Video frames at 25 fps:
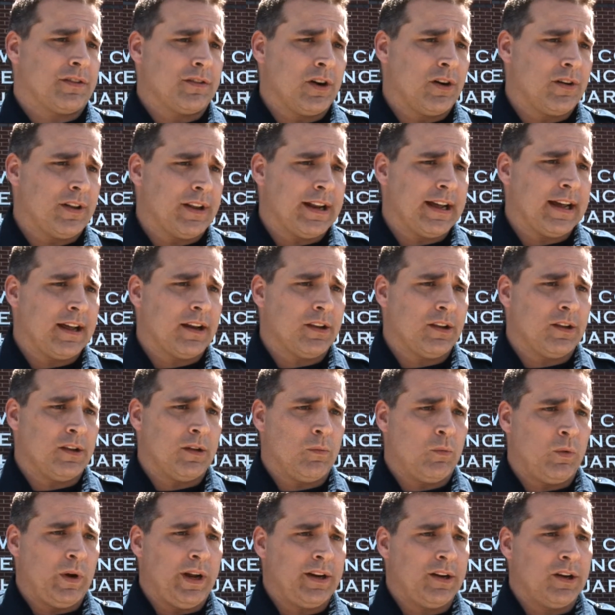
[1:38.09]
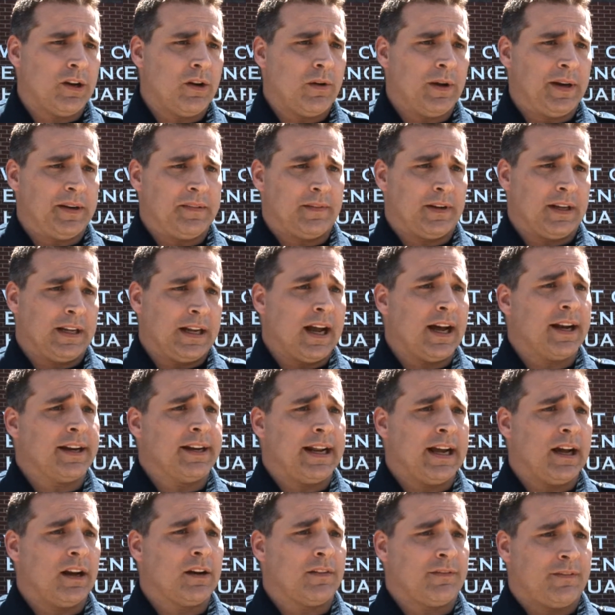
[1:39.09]
thrown it out of the window and
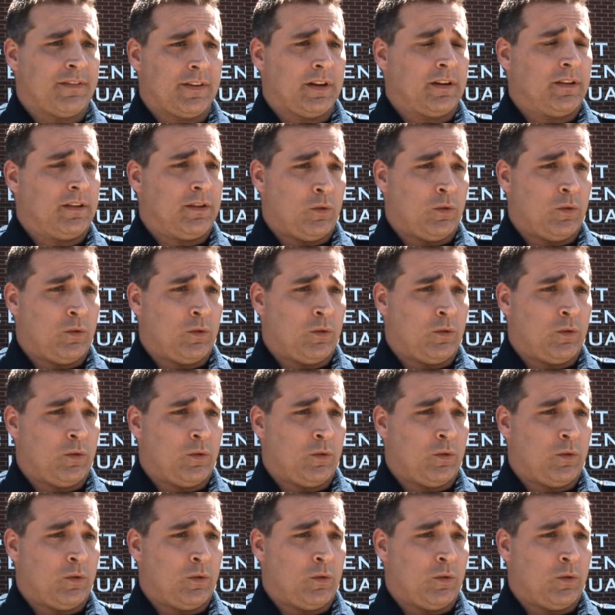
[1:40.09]
gotten out of